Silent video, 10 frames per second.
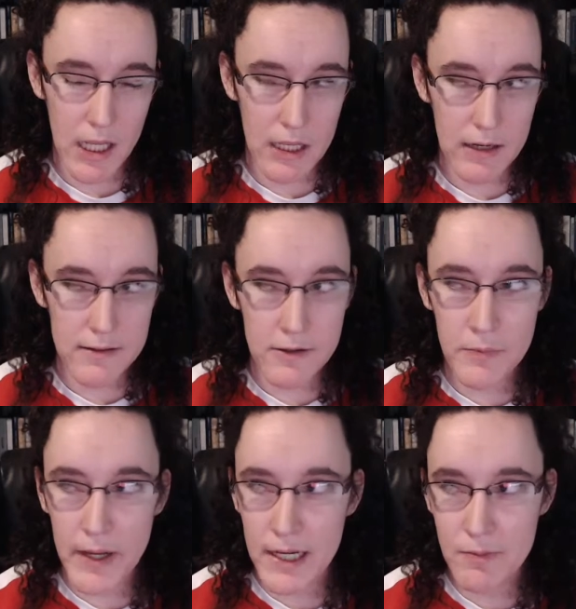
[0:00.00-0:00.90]
and I
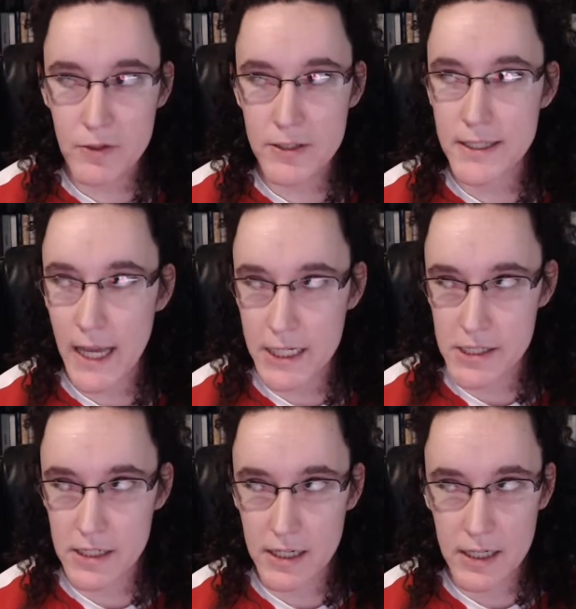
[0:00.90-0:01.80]
start paying more
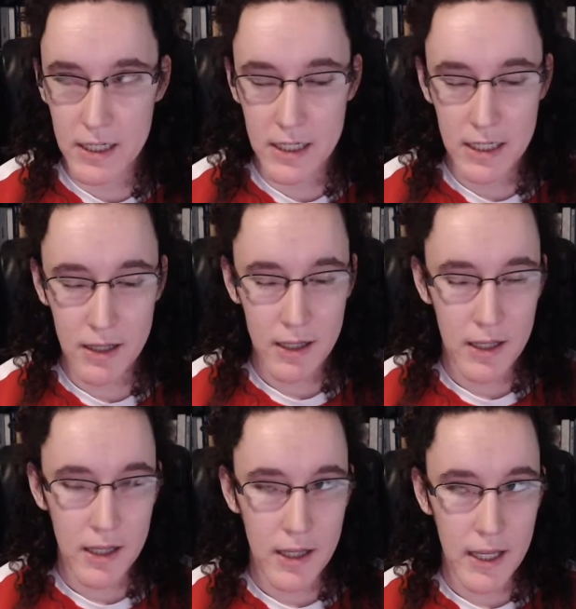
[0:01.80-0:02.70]
attention,
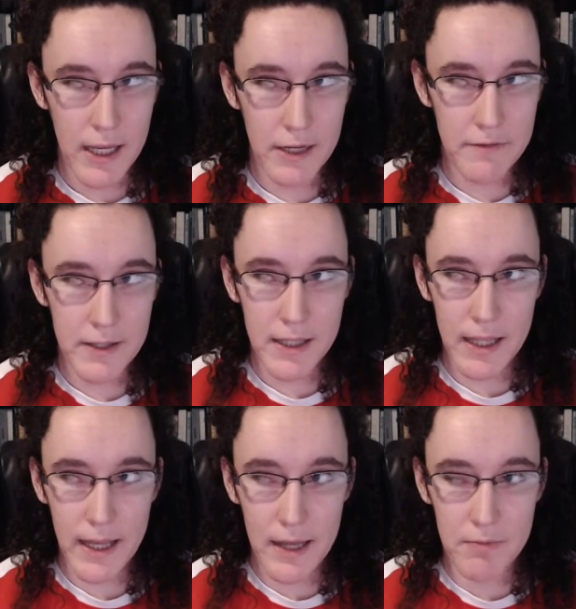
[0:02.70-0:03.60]
and I feel
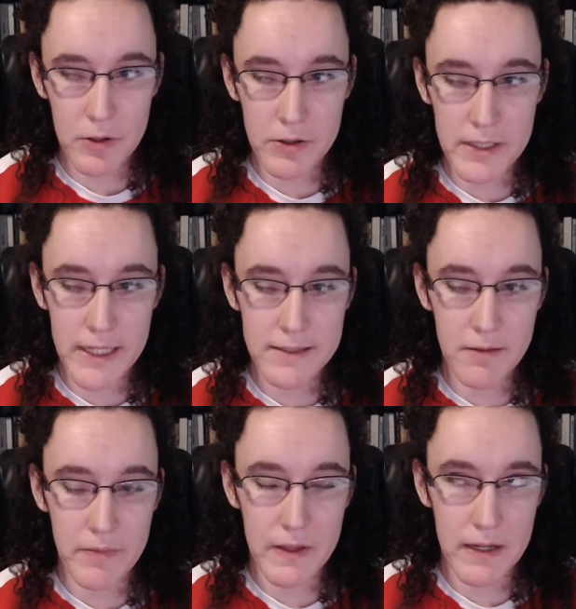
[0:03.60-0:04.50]
like I'm learning
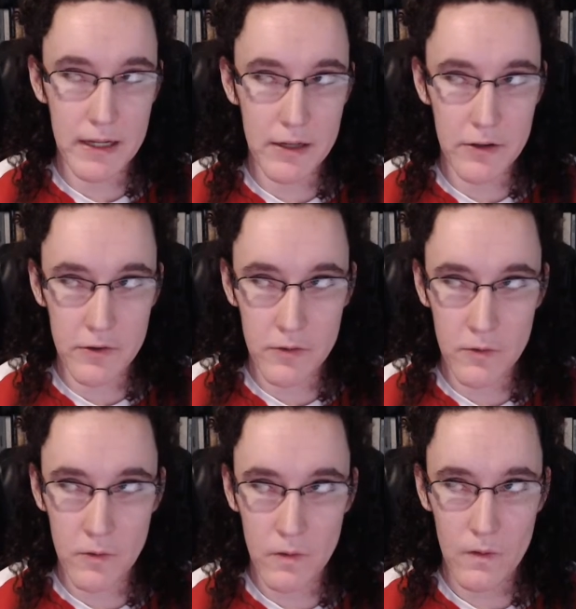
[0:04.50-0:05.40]
something
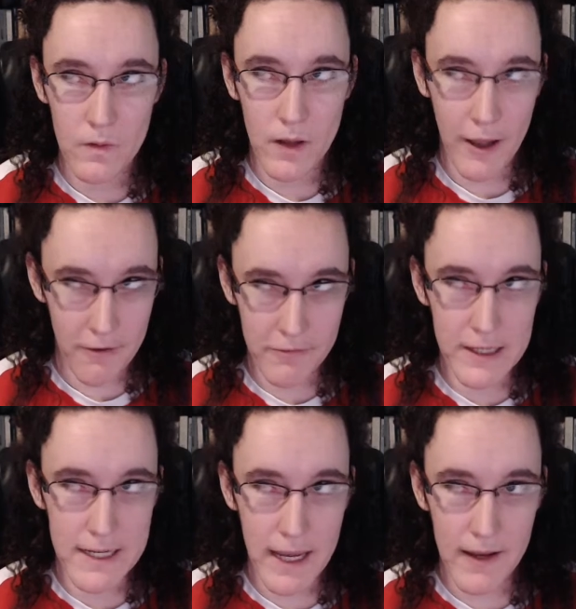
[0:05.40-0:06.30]
new
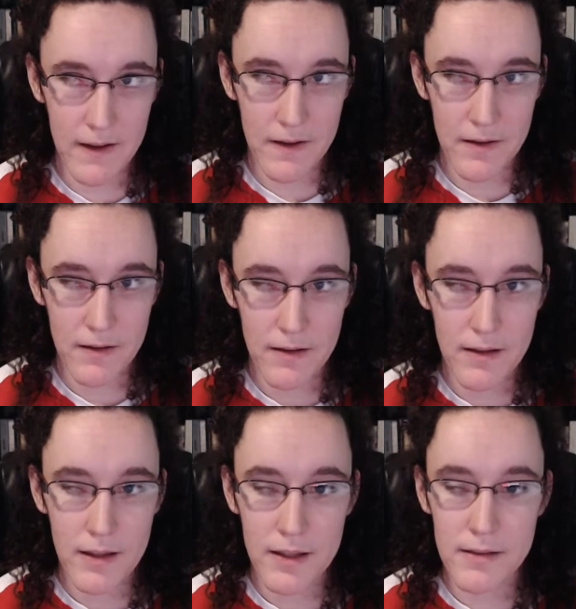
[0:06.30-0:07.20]
every day.
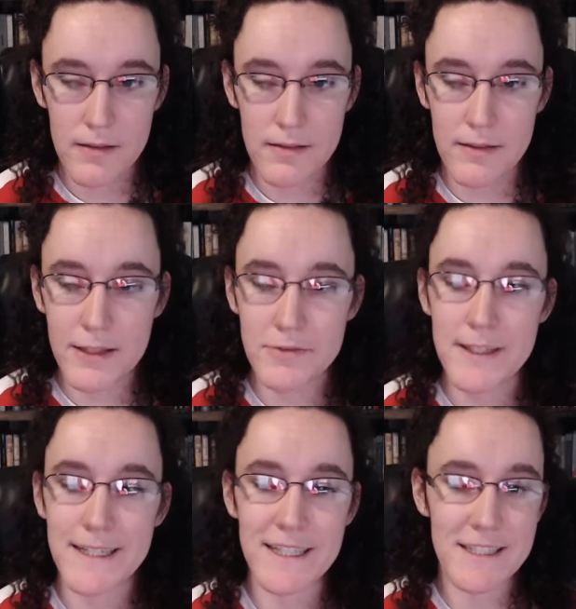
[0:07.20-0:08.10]
That's
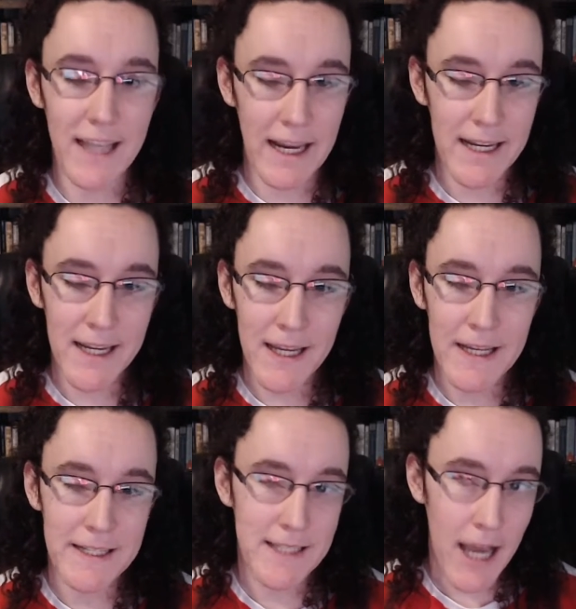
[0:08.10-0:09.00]
really exciting,
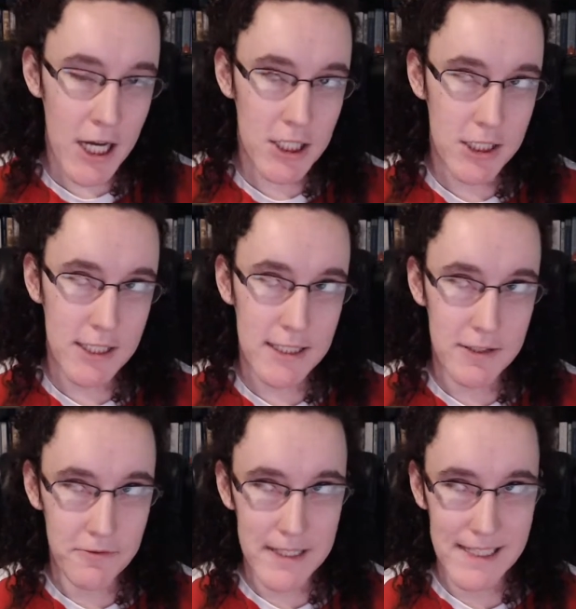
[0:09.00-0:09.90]
and it's actually
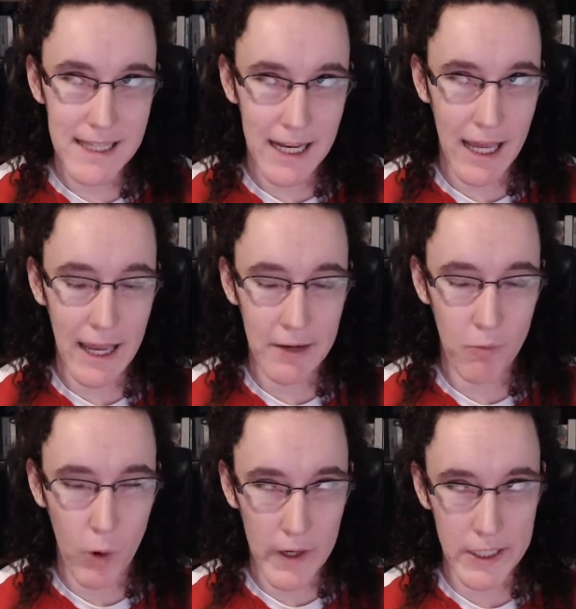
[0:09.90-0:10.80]
the reason that I
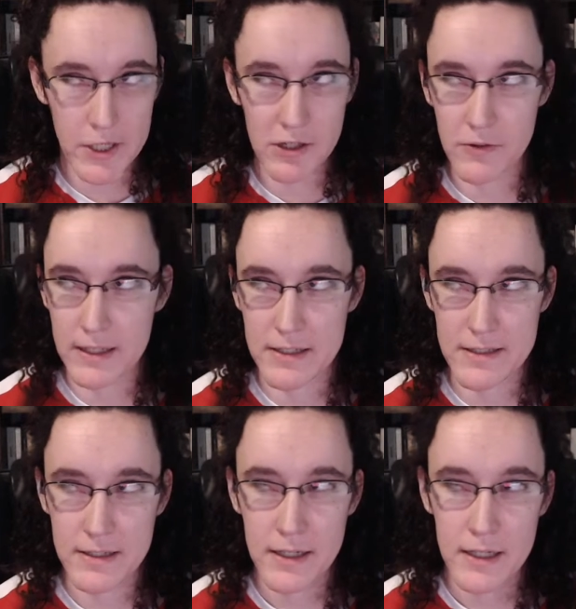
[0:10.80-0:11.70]
wanted to do
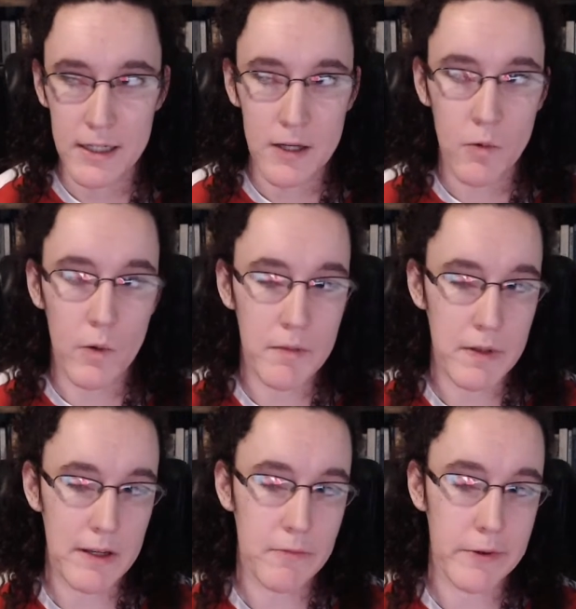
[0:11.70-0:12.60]
this 1
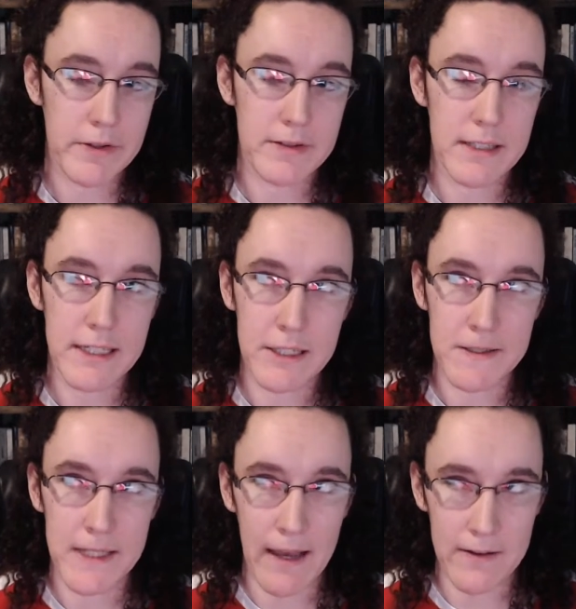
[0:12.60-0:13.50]
million words in a year
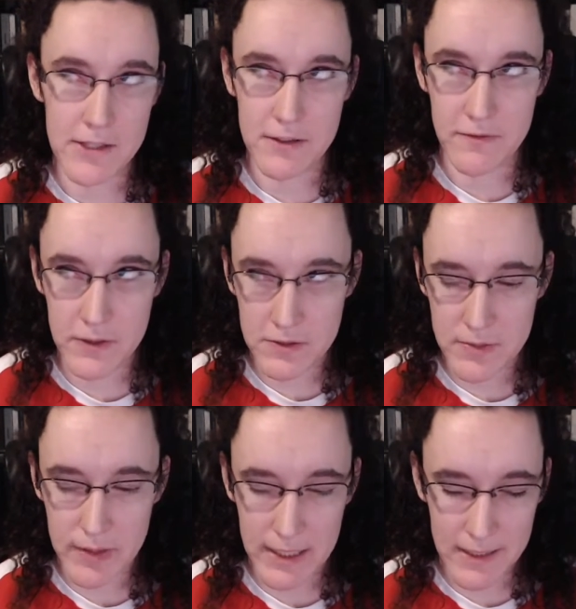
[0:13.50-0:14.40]
challenge in the
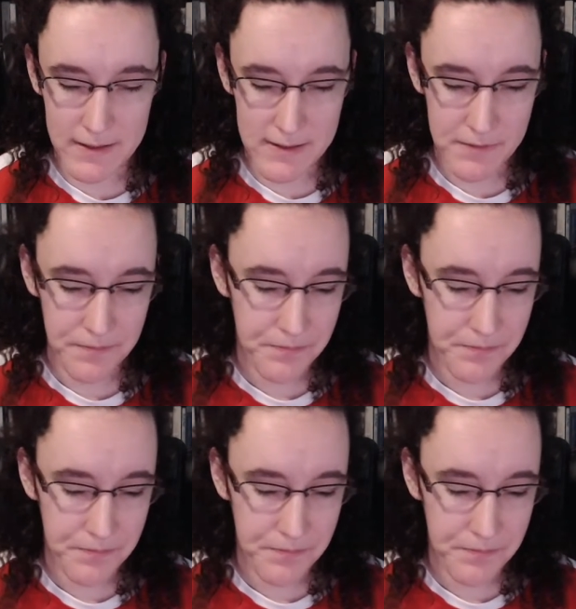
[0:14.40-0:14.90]
first place.